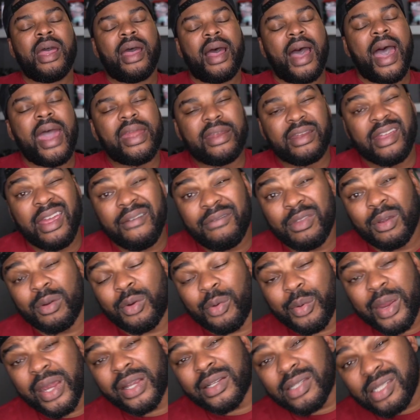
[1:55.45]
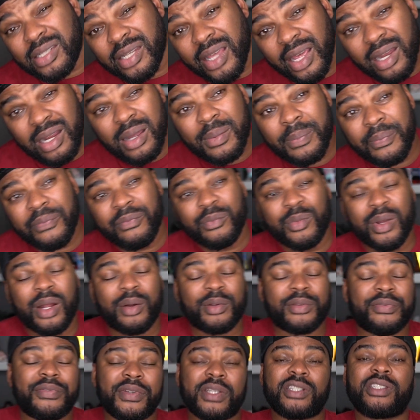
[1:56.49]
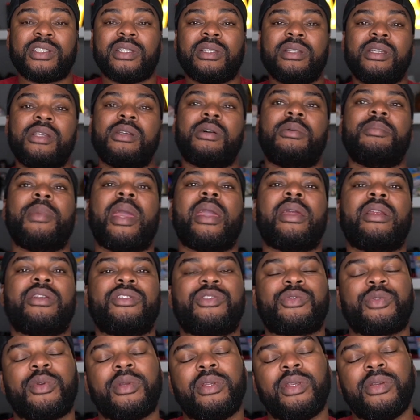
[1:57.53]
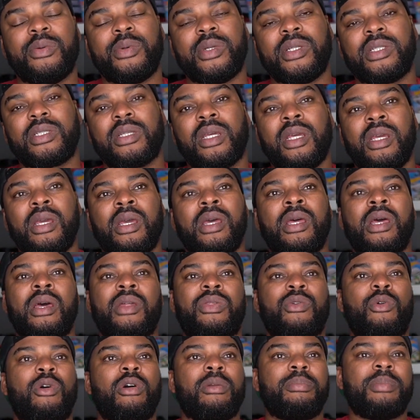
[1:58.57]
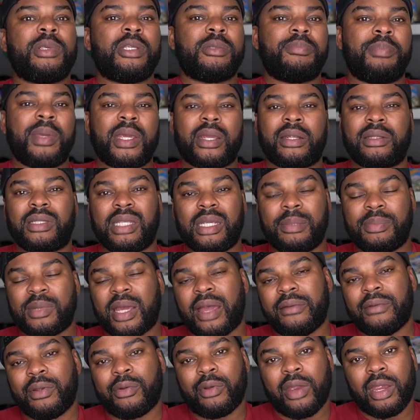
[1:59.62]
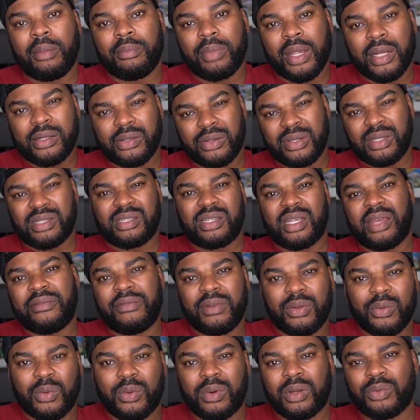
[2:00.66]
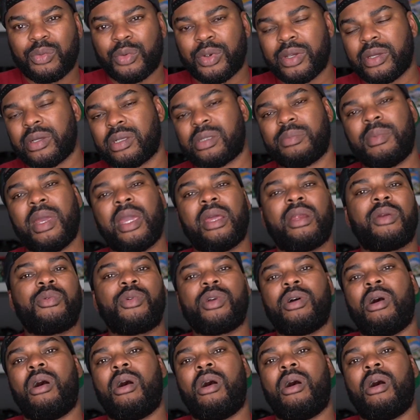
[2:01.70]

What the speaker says: I didn't have the correct setup when I was fishing, you know, making it strenuous, throwing these big deep diving crankbaits on these 7-to-1 reels, making it real